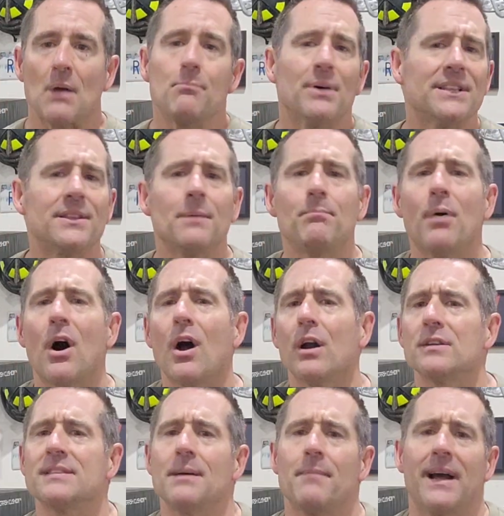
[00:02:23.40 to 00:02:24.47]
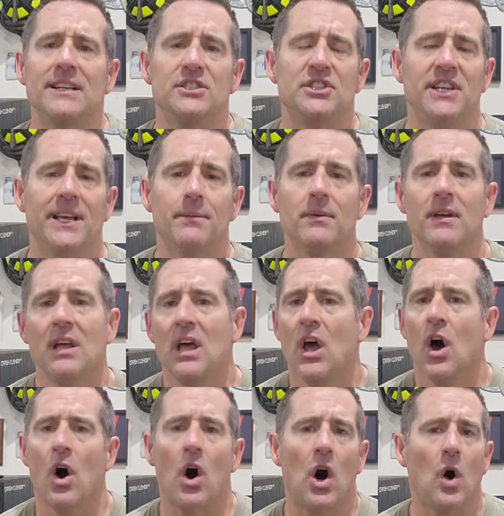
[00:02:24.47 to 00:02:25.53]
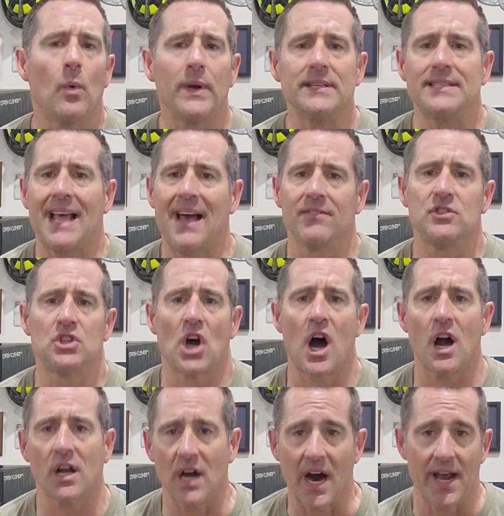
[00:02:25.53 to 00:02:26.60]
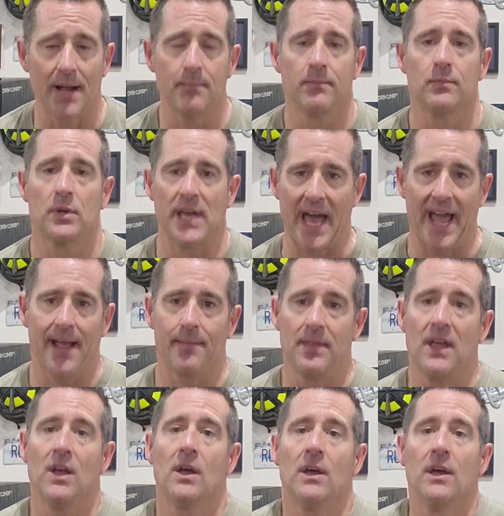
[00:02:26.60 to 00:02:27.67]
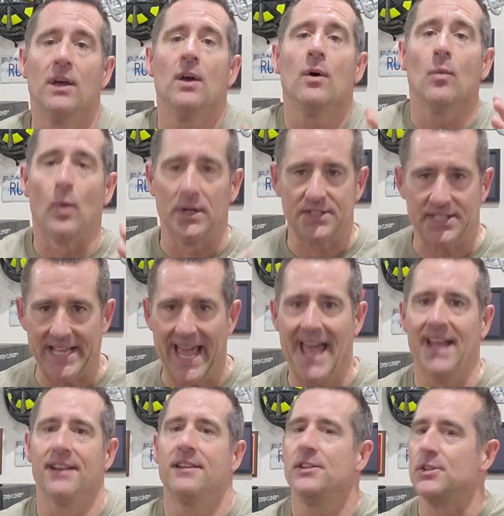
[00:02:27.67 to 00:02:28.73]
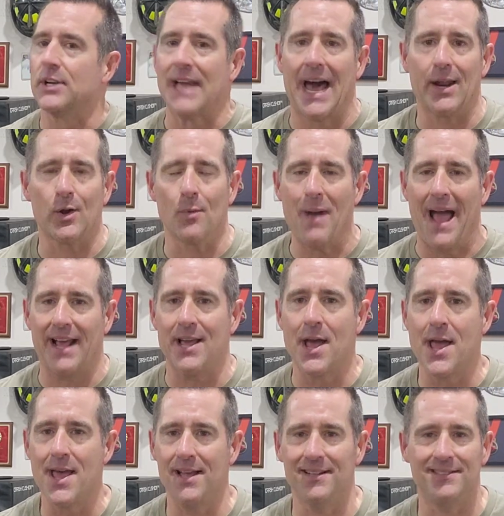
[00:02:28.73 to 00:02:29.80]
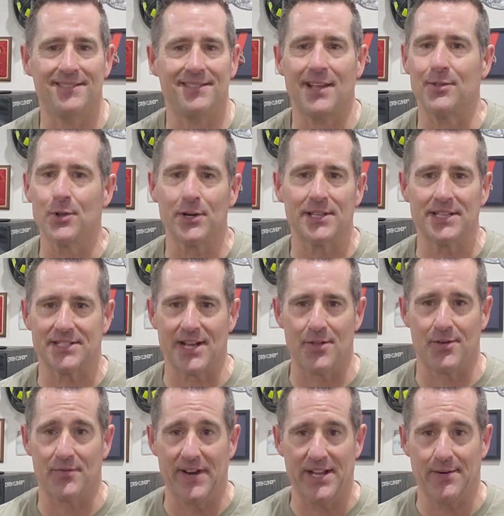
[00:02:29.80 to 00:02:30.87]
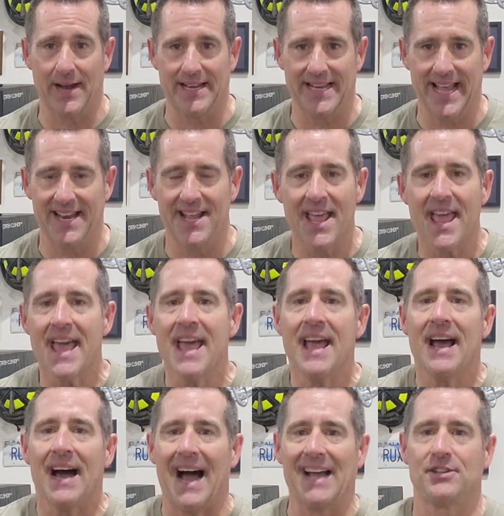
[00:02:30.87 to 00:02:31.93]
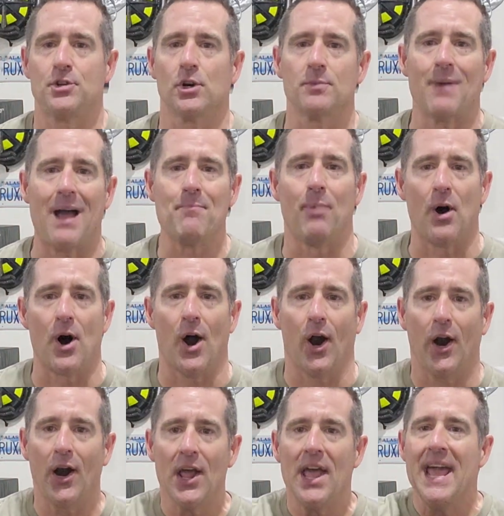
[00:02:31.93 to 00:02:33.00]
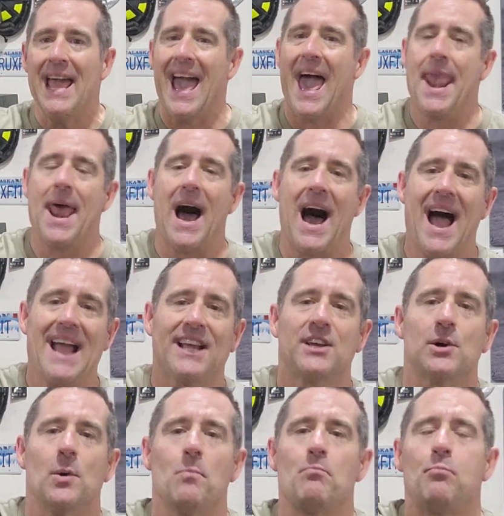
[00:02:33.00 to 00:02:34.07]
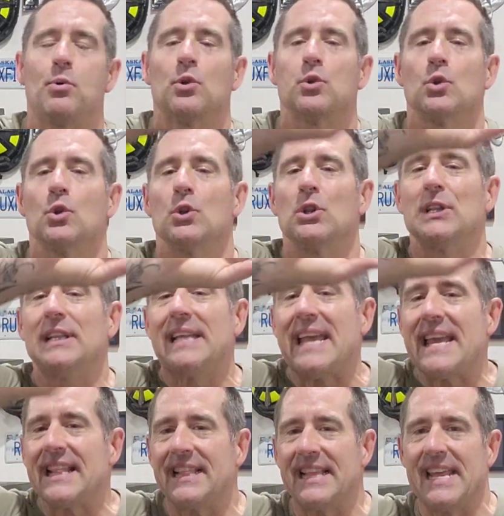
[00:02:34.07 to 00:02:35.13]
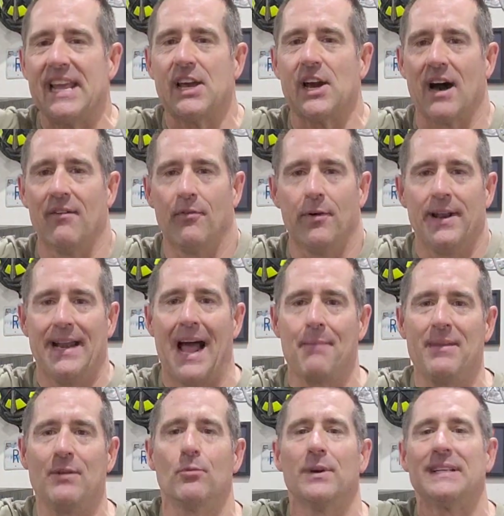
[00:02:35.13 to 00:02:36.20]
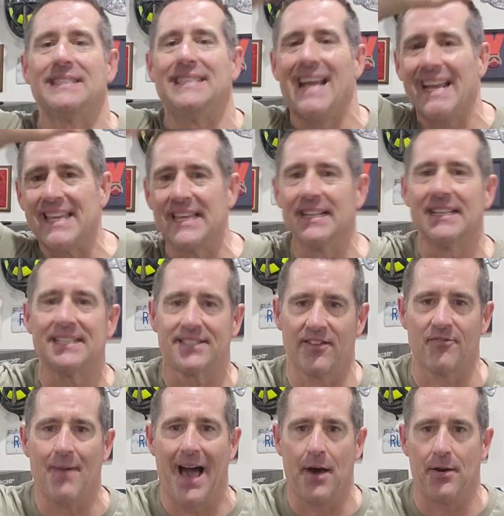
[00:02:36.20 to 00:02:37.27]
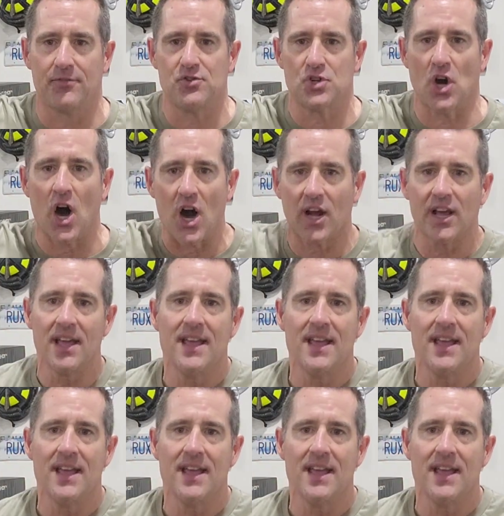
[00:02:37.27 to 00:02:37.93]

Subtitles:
but the bars at my gym always have chalk on them. Okay. Once again, you got to go back and look at this other video I did. I took my bar and I completely covered it. I mean, ridiculous amount of chalk.